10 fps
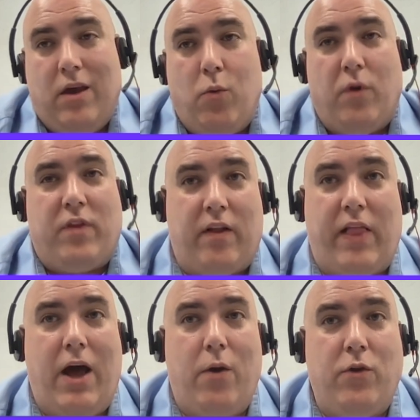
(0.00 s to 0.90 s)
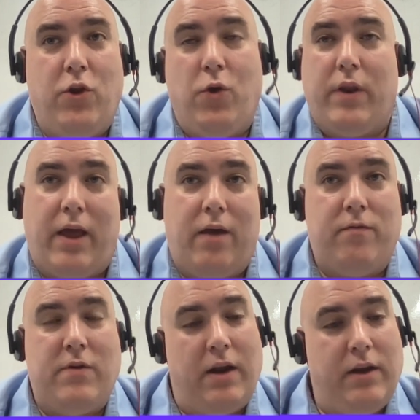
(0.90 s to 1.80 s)
With the cloud, you could have
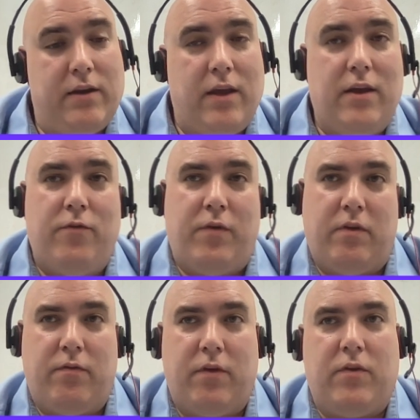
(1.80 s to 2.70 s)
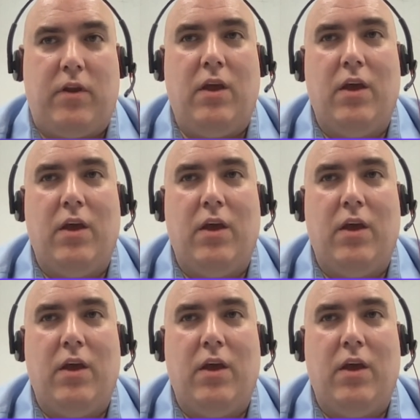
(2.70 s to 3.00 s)
90-10, 50-50.